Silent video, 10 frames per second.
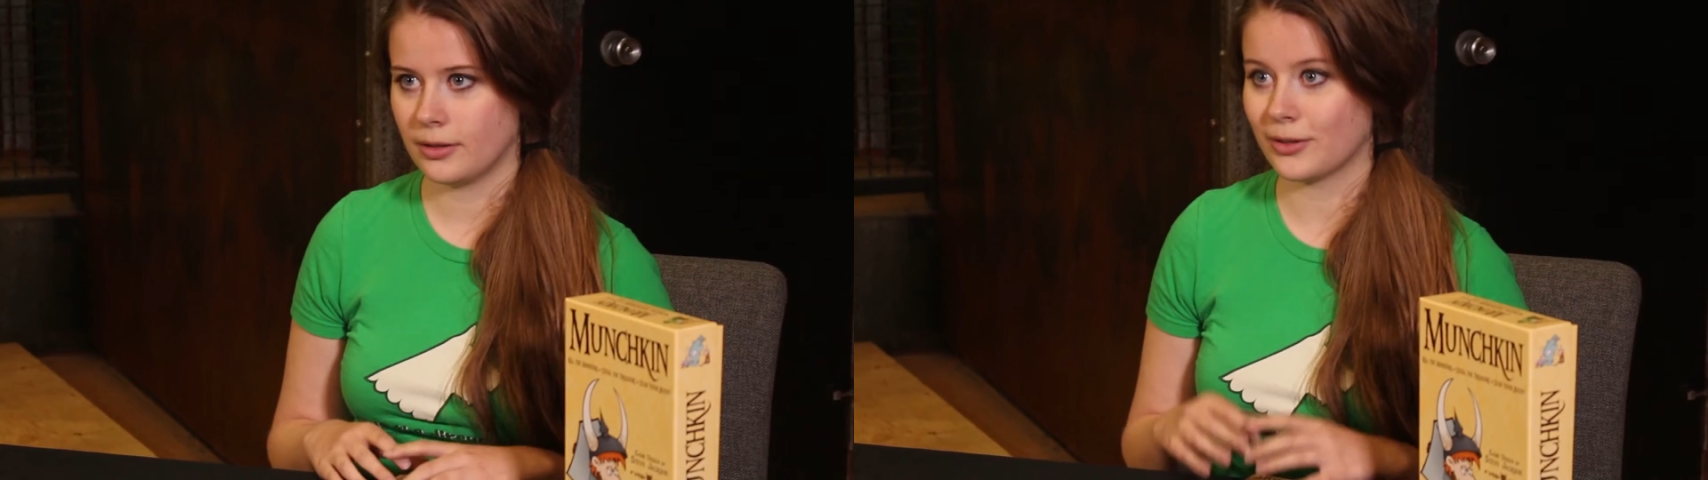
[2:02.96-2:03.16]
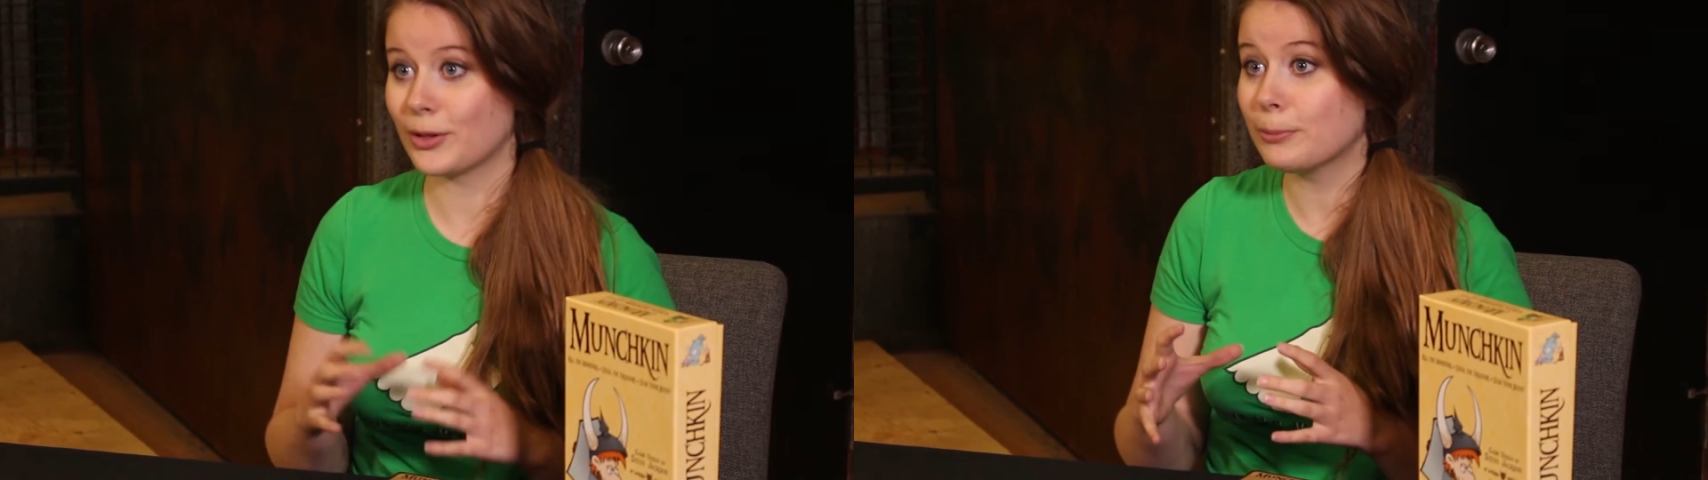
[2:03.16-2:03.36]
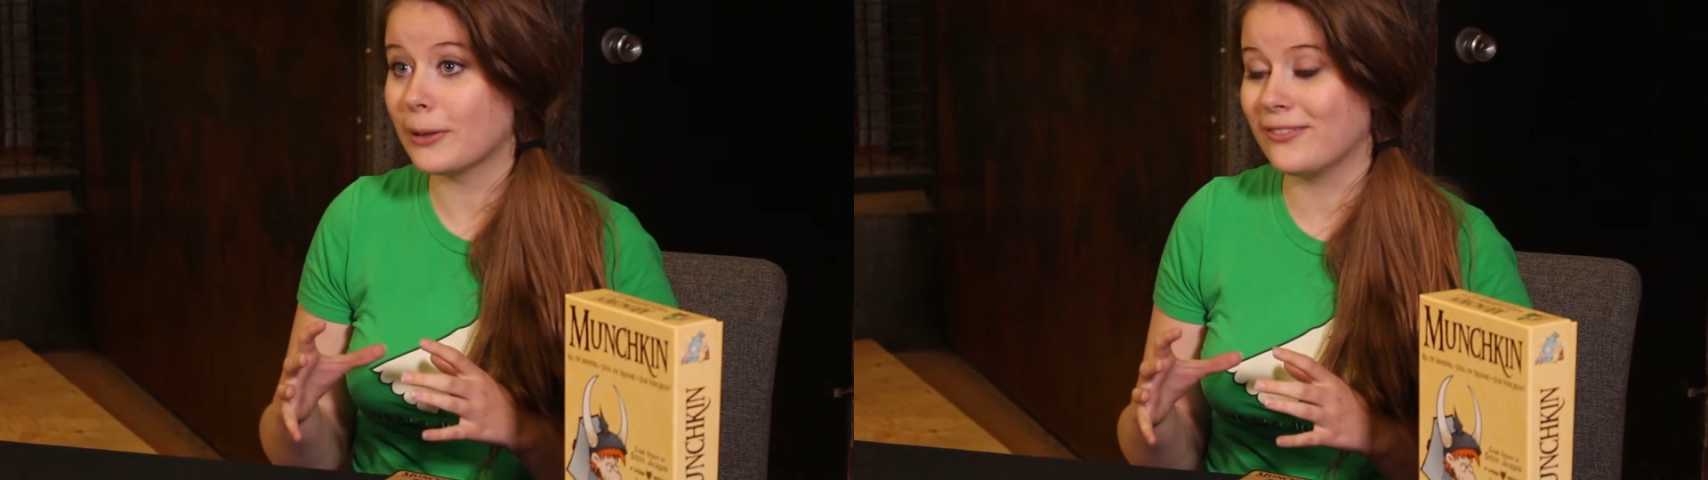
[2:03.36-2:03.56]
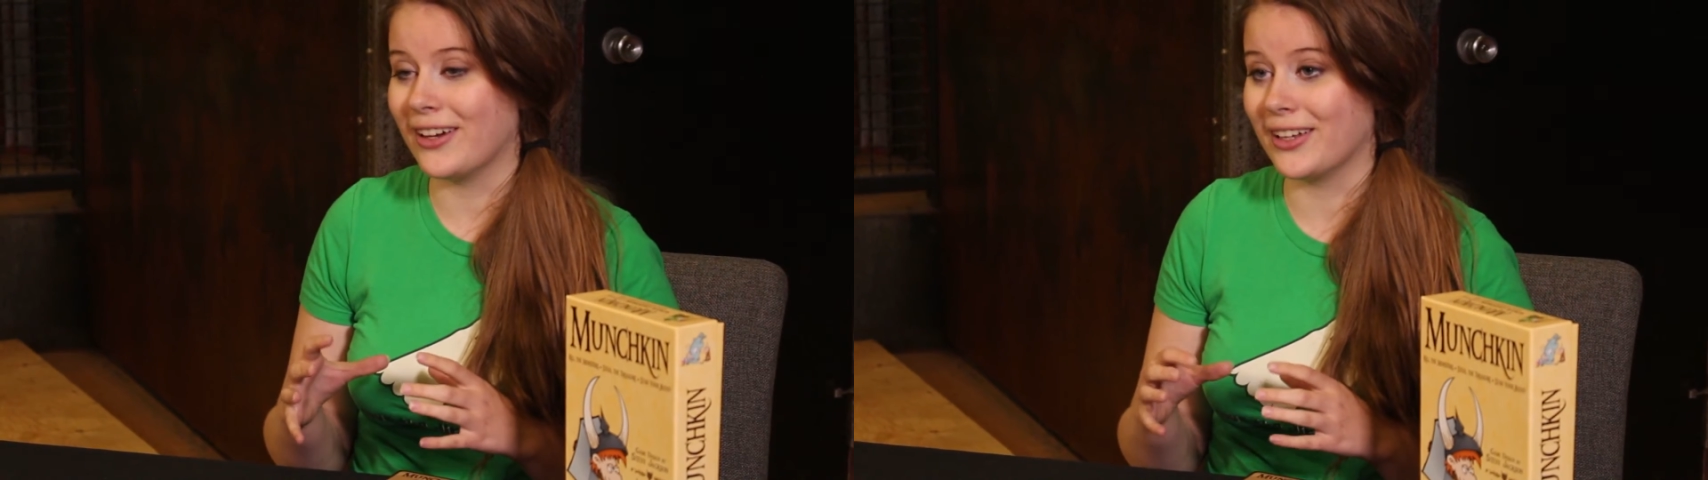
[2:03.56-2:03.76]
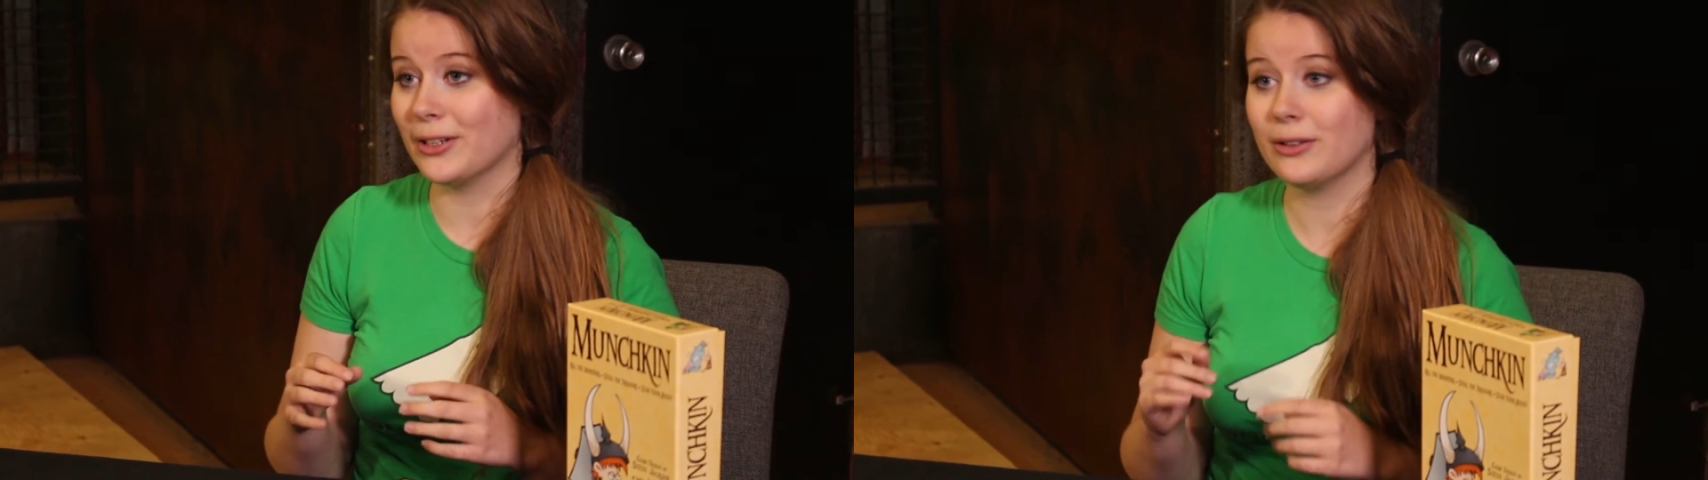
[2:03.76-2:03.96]
The replay
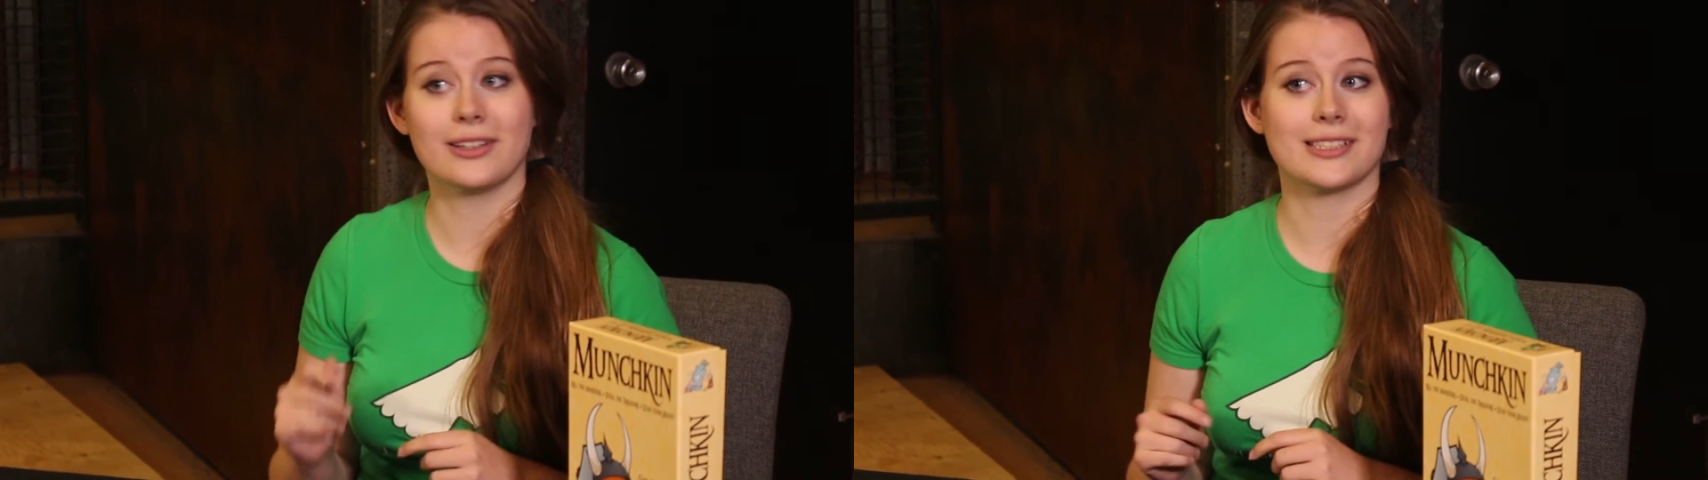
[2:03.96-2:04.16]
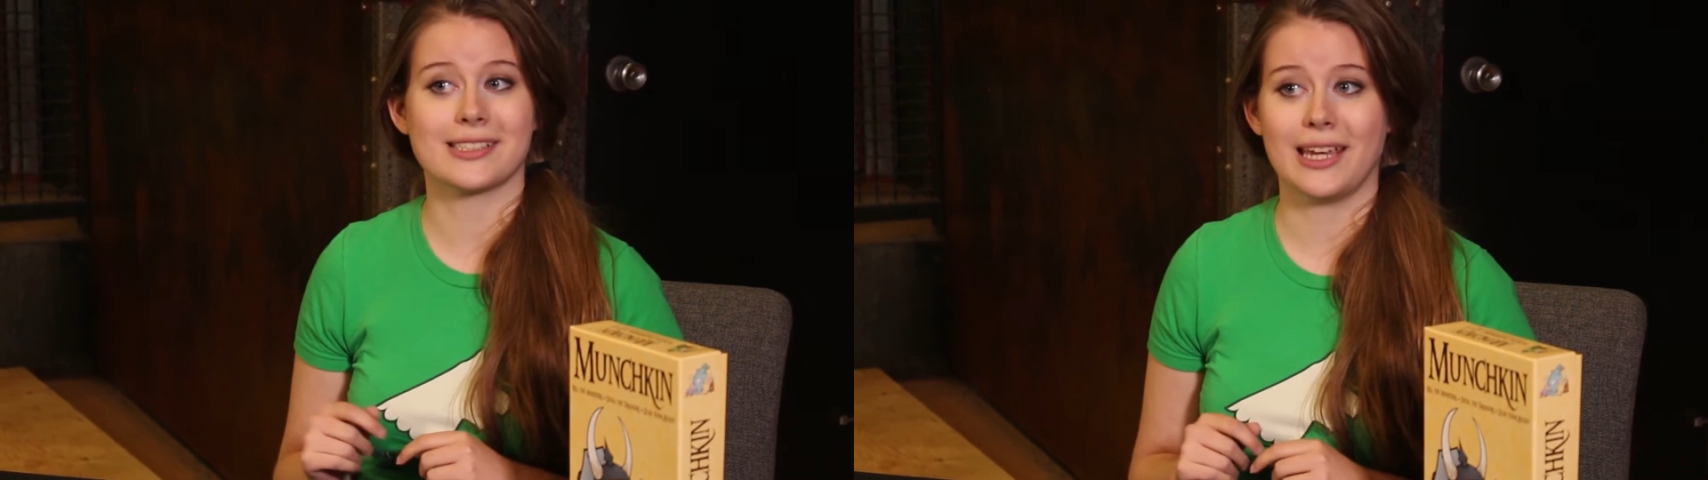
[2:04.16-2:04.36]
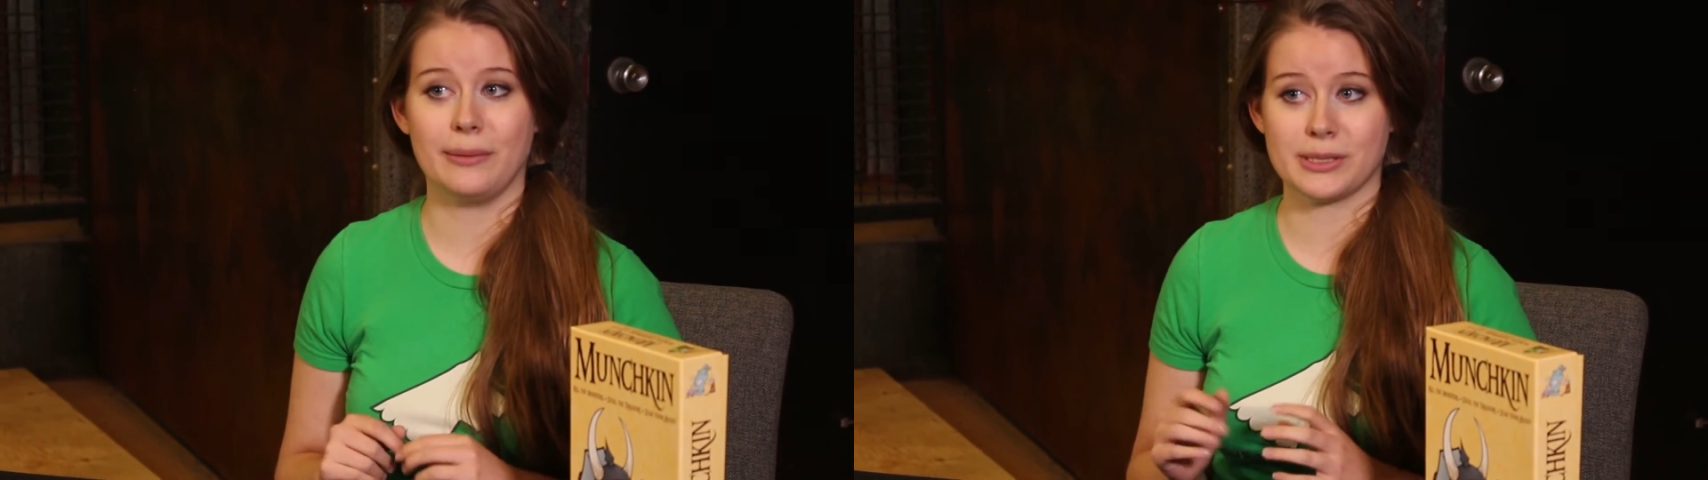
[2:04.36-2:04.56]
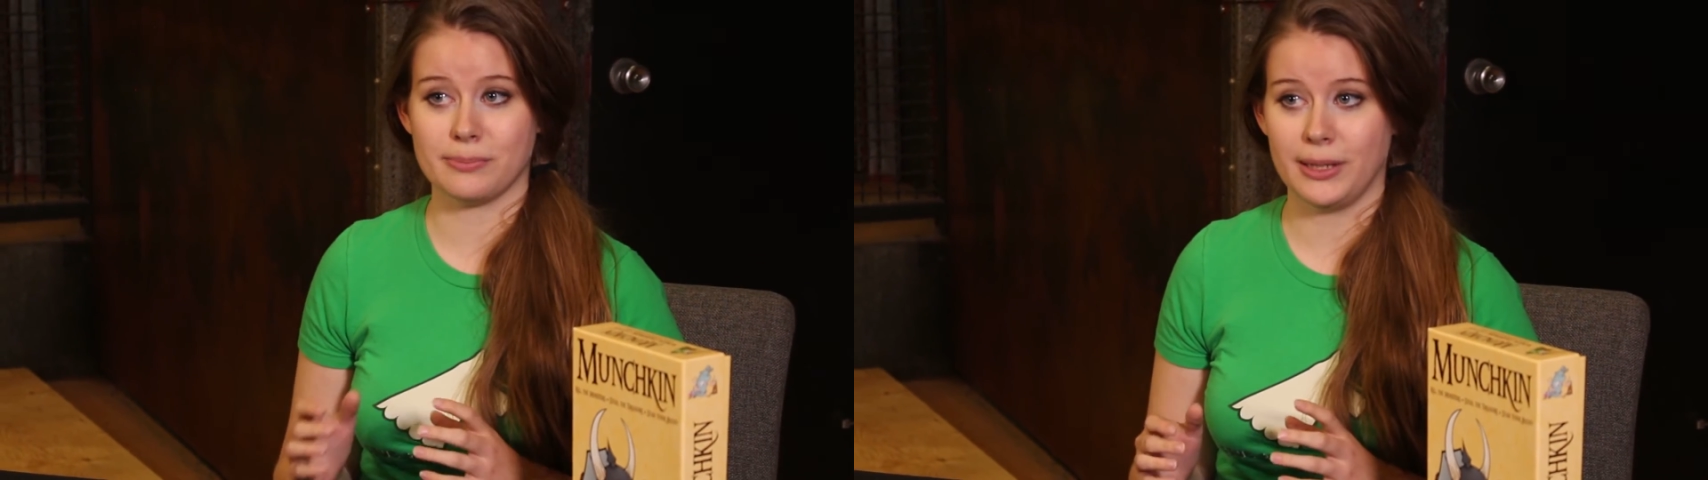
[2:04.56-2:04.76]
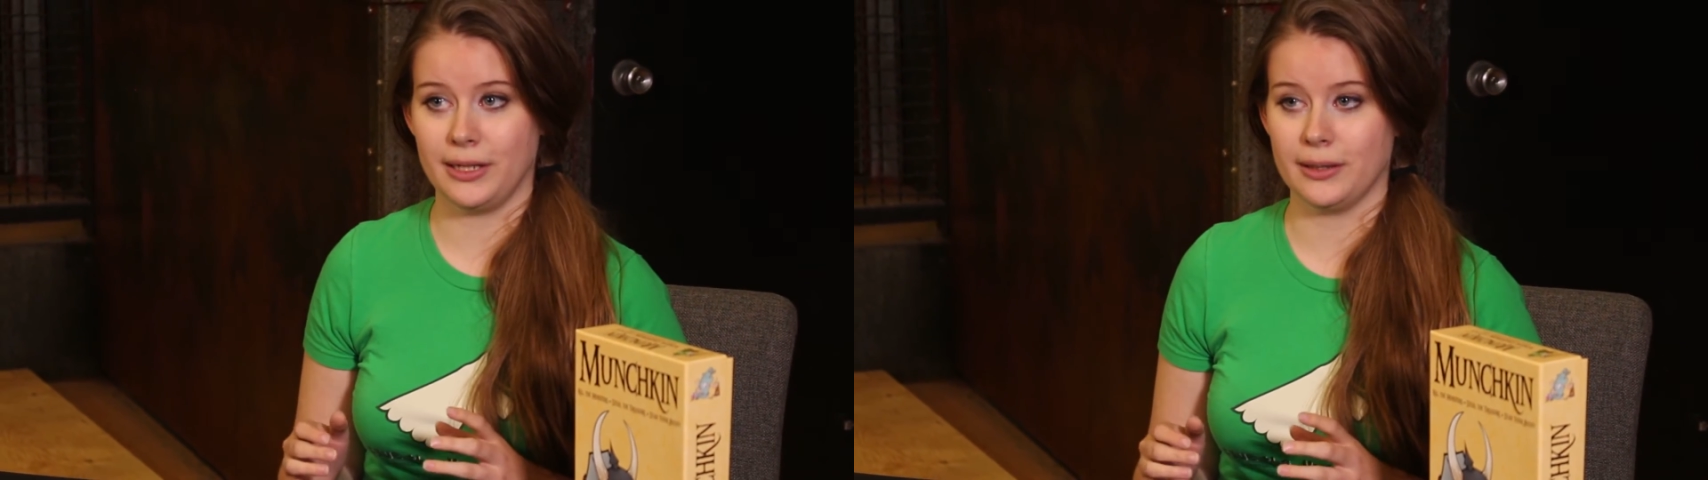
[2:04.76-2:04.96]
value on this game is
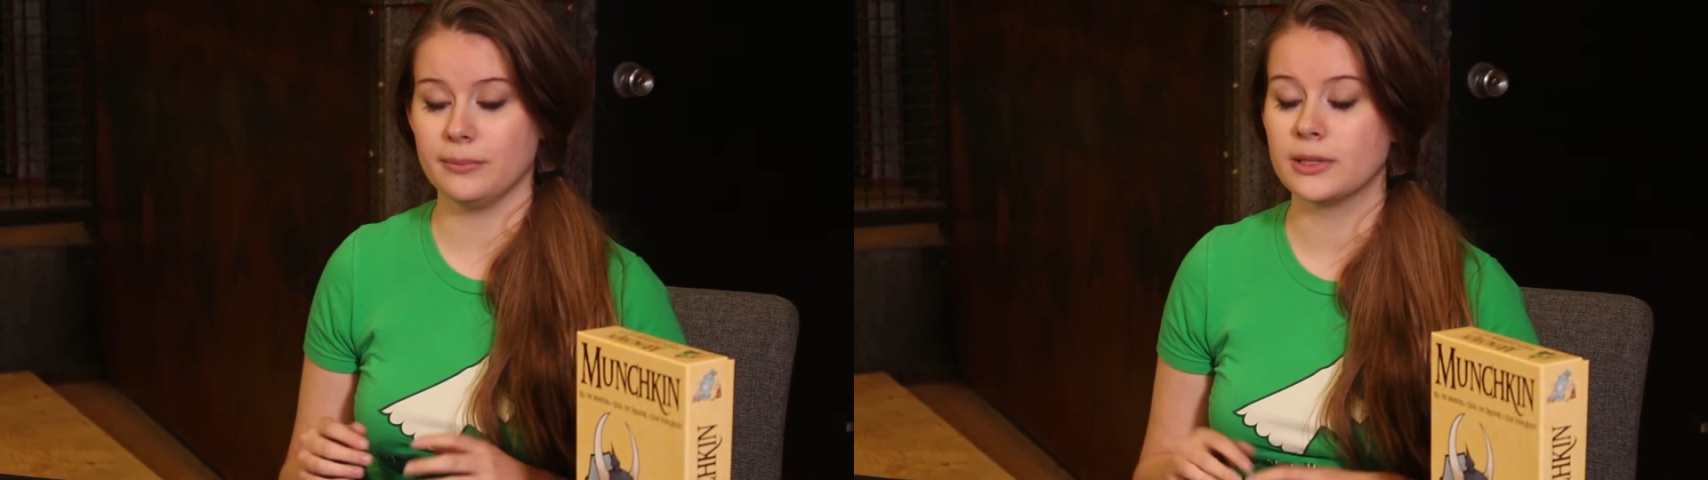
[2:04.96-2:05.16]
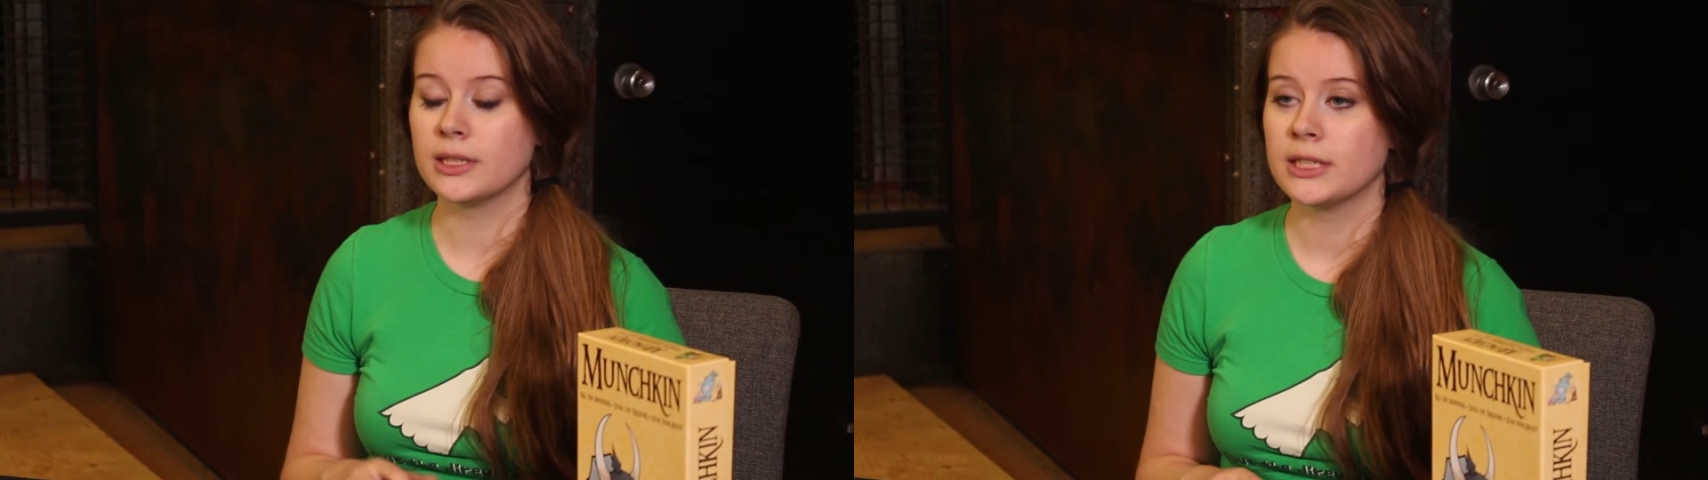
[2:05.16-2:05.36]
medium,